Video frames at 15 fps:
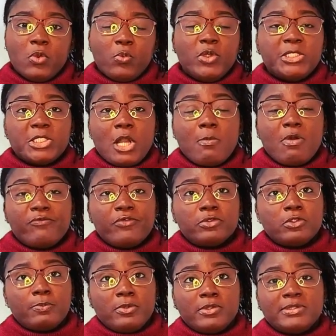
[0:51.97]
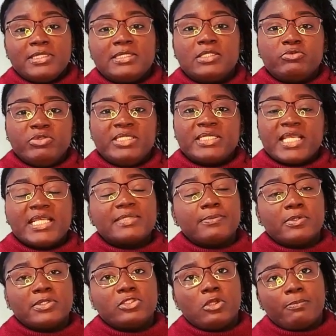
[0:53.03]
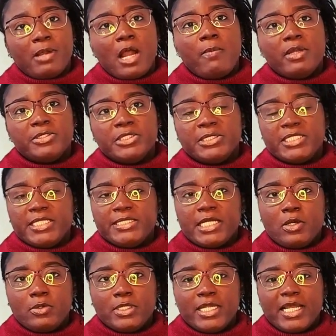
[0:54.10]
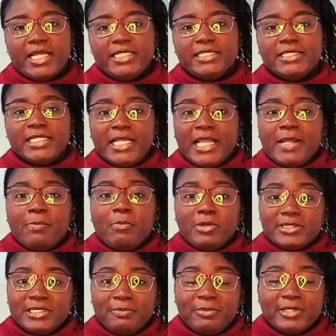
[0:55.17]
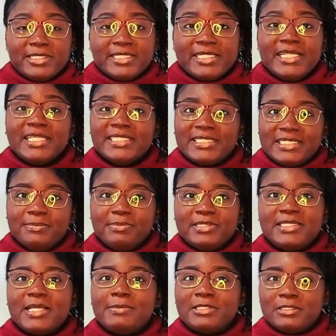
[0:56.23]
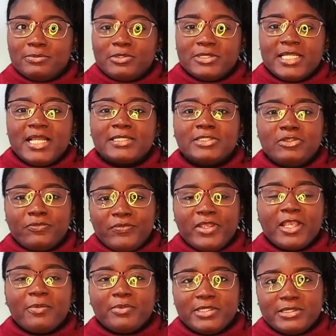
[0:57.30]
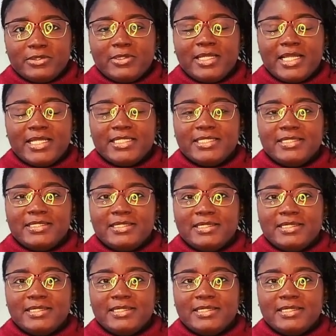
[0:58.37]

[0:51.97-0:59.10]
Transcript: which common photo poses risk exposing your biometric data online, most importantly, simple steps to protect your fingerprint online.